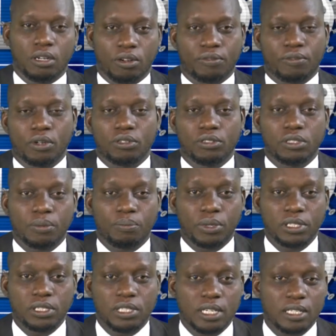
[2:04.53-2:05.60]
Of course, the
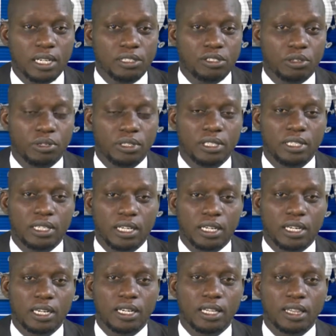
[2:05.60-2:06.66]
president has already
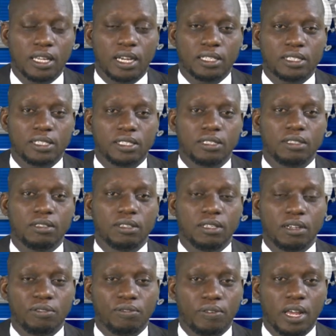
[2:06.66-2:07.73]
declared that
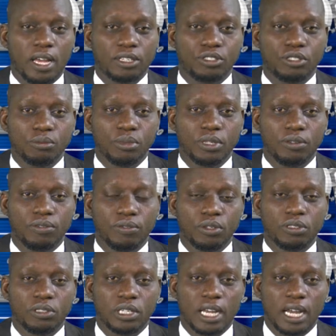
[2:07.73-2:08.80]
the flag should be
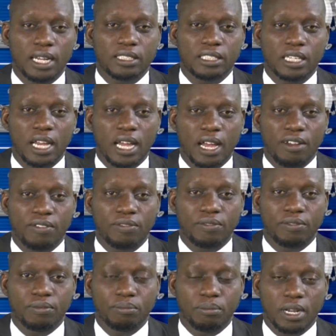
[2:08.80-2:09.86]
flown at
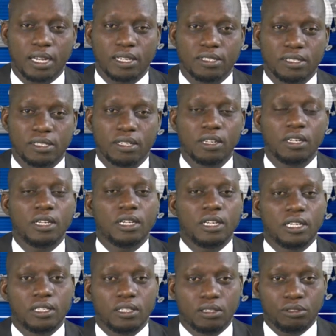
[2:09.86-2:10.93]
half mast
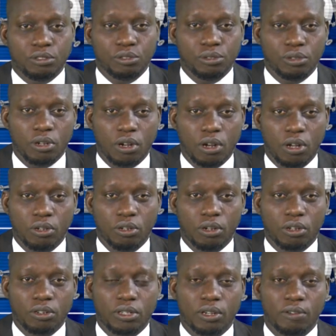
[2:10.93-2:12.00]
to
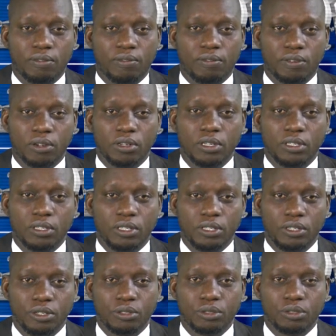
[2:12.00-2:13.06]
honor the fallen
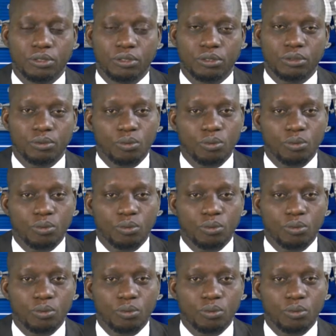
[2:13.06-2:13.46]
heroes.